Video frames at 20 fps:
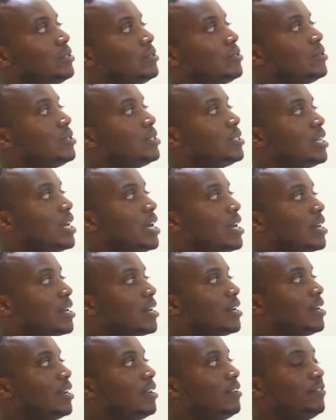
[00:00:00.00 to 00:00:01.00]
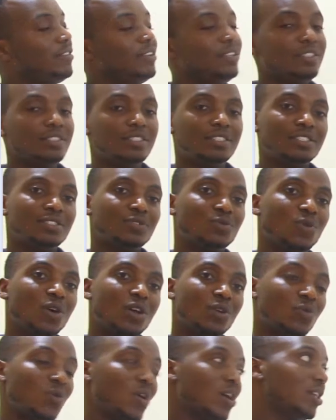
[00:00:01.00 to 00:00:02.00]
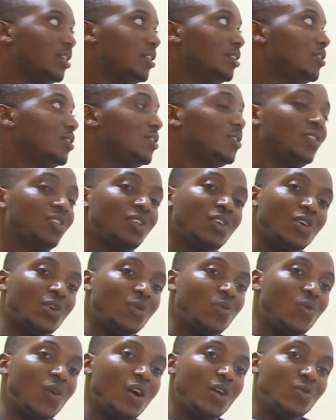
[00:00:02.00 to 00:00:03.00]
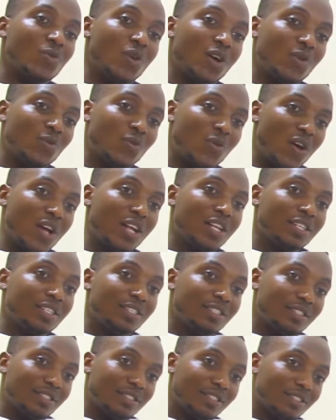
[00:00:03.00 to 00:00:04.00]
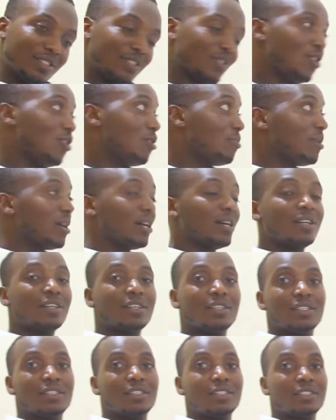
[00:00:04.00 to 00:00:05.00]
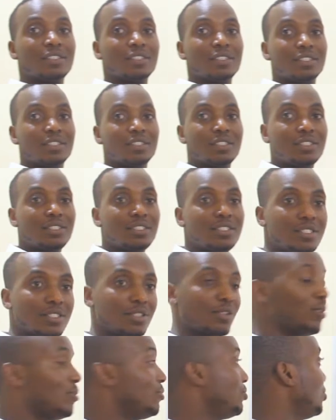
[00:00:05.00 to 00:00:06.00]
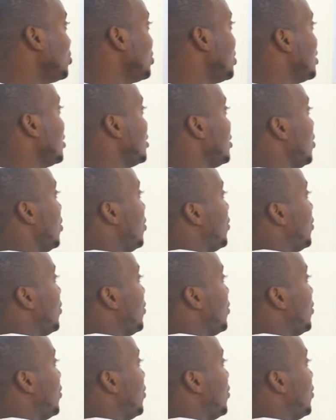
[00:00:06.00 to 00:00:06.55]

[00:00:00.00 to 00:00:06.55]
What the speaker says: Don't say 111. It's 111, comma. It confuses.